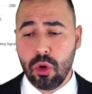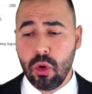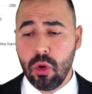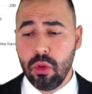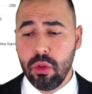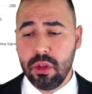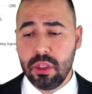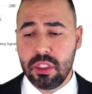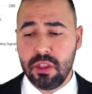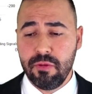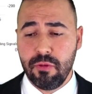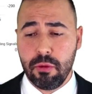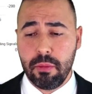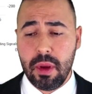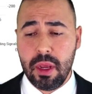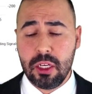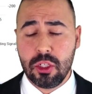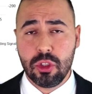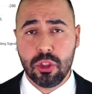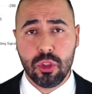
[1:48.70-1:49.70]
all this
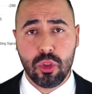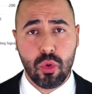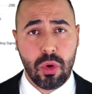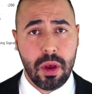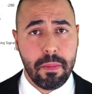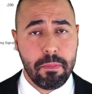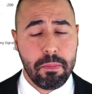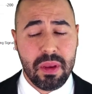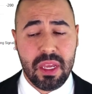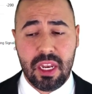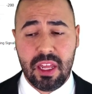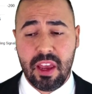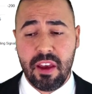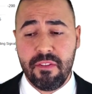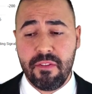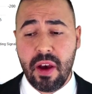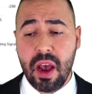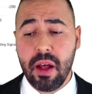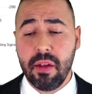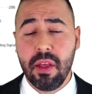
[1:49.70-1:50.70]
information to a
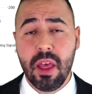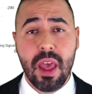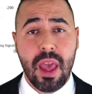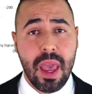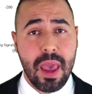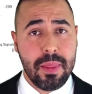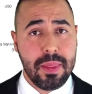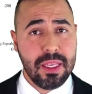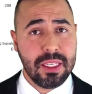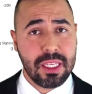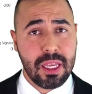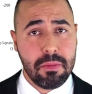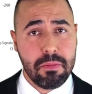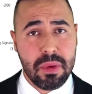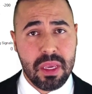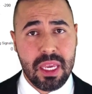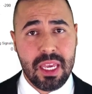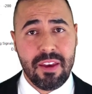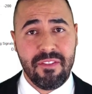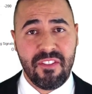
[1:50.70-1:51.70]
PDF file, and this can
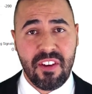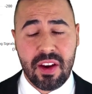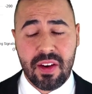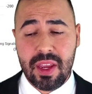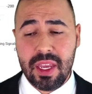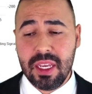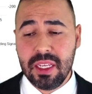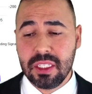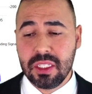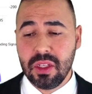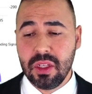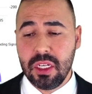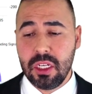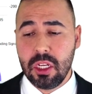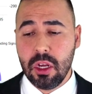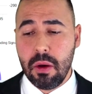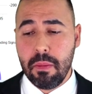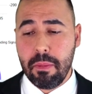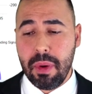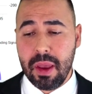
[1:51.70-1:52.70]
be very easily
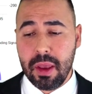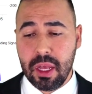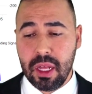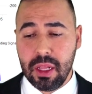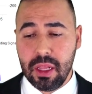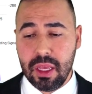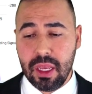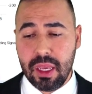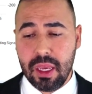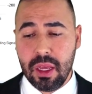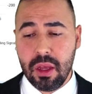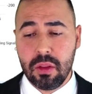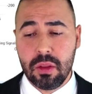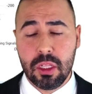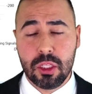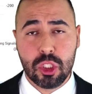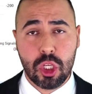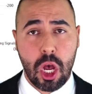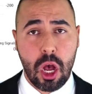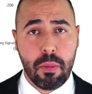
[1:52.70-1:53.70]
done by clicking on
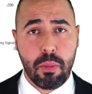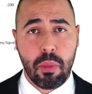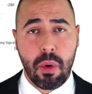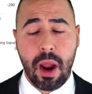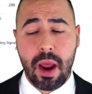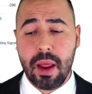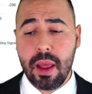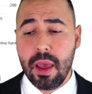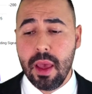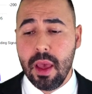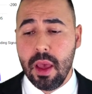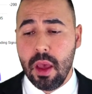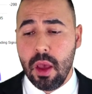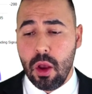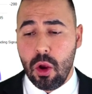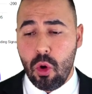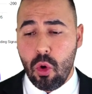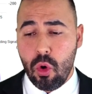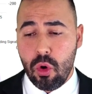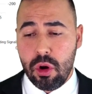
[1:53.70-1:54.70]
the top right
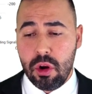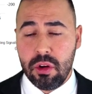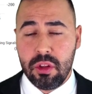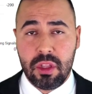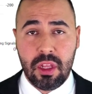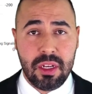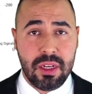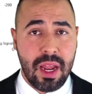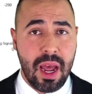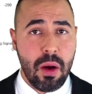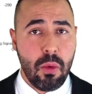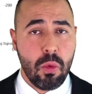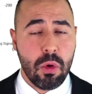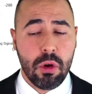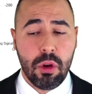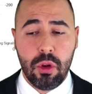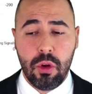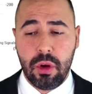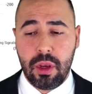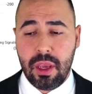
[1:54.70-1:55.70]
corner, the
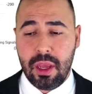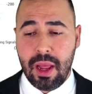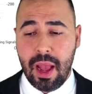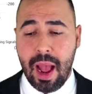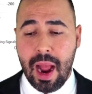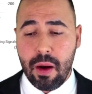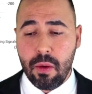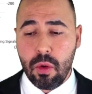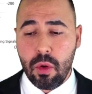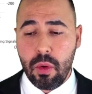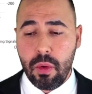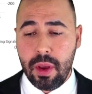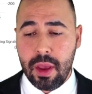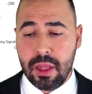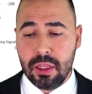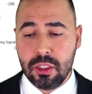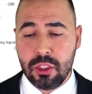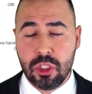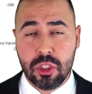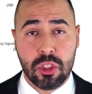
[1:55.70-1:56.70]
downward looking arrow,
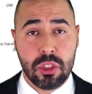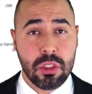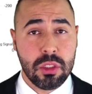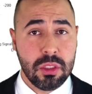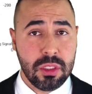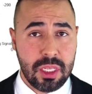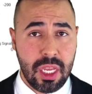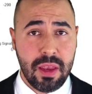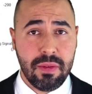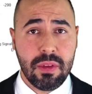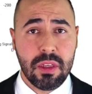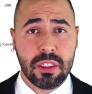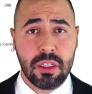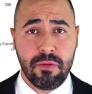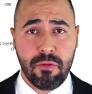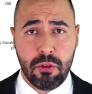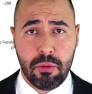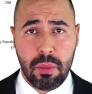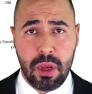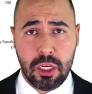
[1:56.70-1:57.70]
and just save this
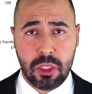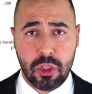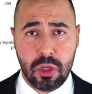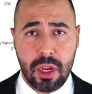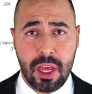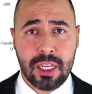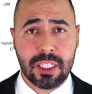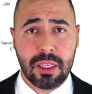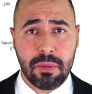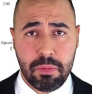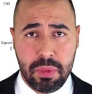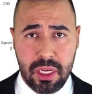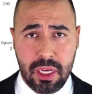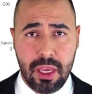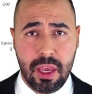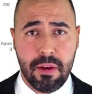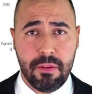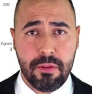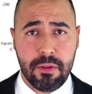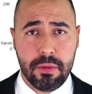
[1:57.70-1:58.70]
information as a
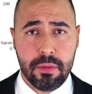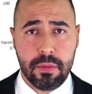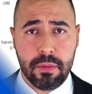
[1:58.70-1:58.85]
PDF.